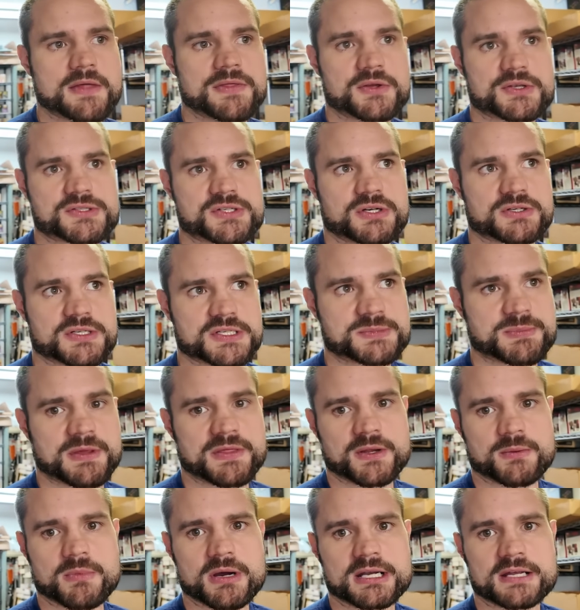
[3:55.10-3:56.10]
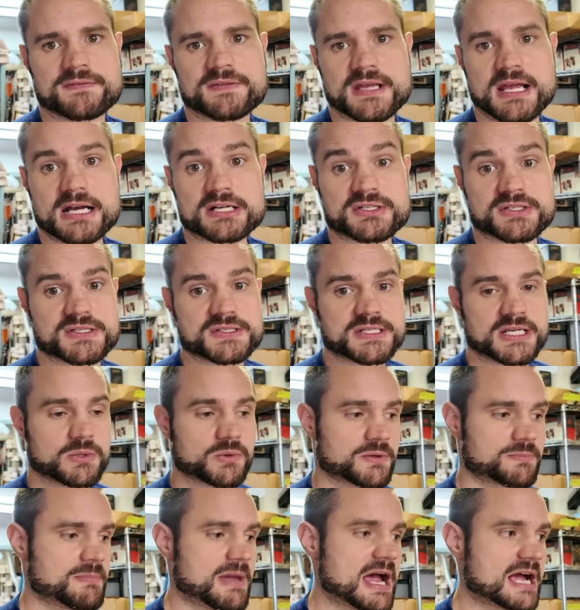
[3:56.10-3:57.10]
they'll start to spend their money if they actually stick
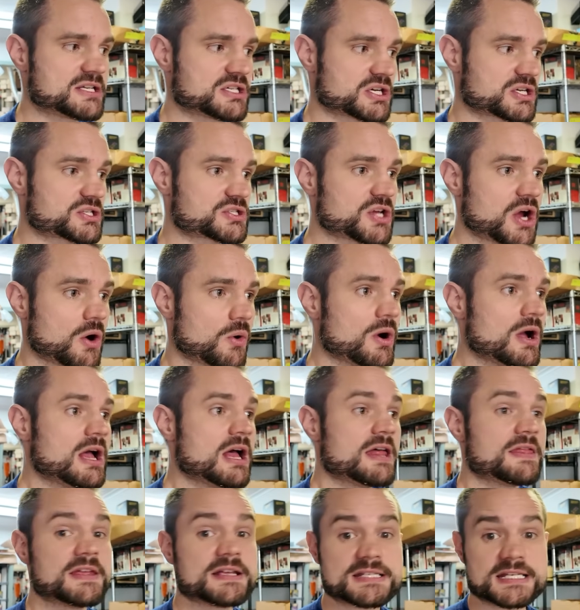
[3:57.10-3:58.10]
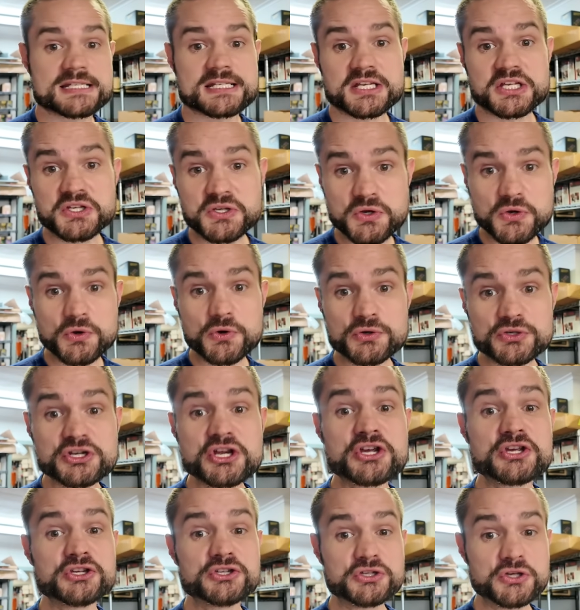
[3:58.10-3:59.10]
with Magic. So this is a
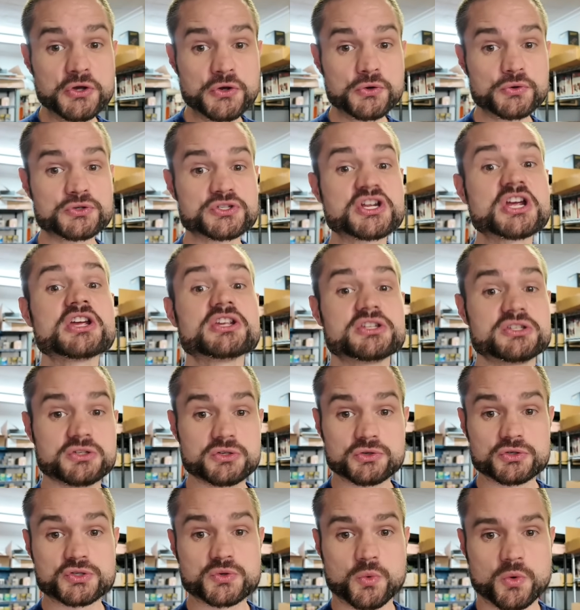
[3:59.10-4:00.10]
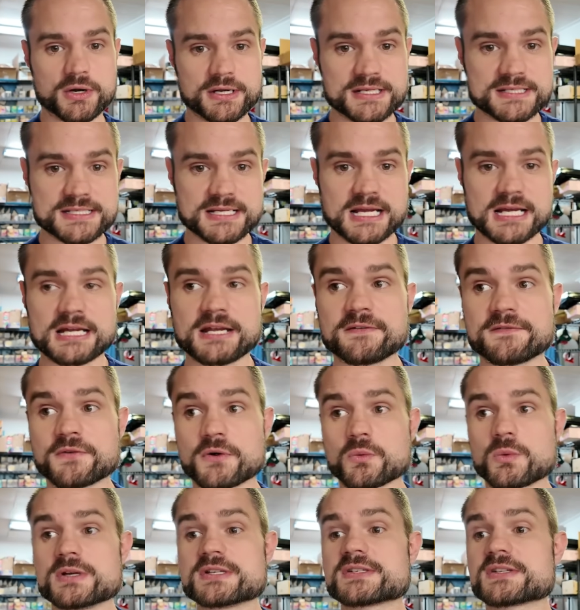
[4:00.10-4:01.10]
huge warning sign
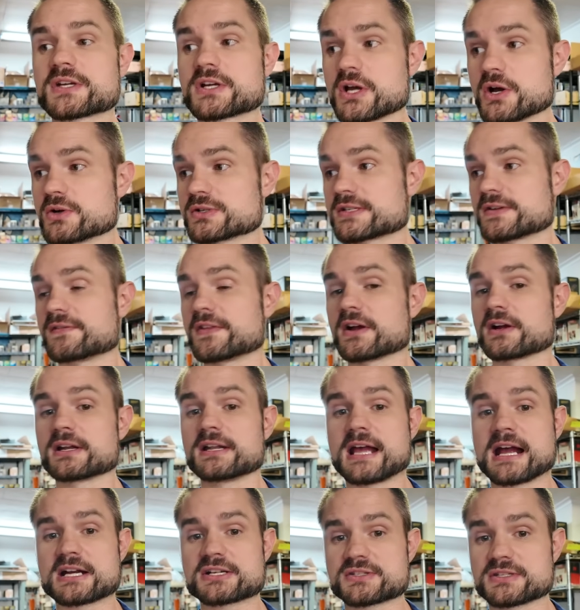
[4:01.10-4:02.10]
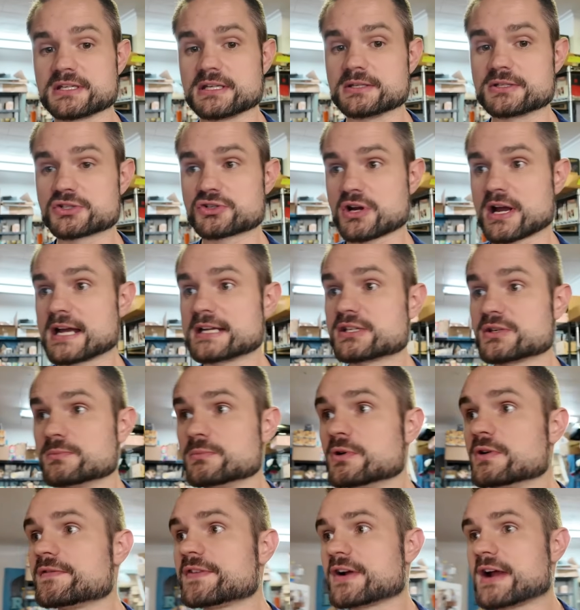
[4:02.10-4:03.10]
for Wizards of the Coast if they're going to actually try to
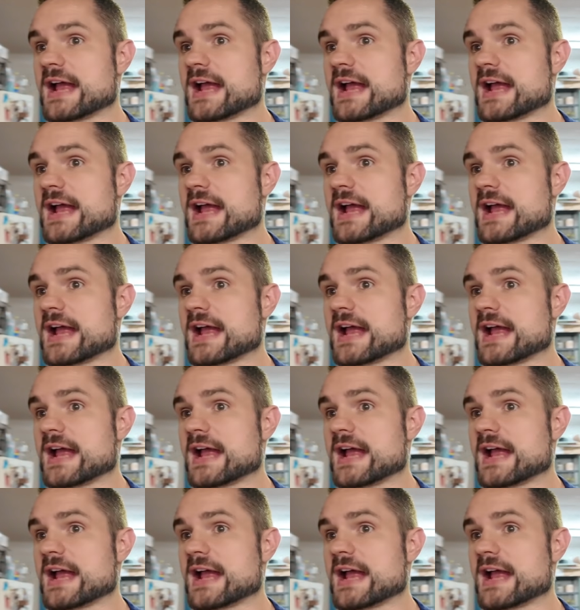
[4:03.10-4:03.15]
move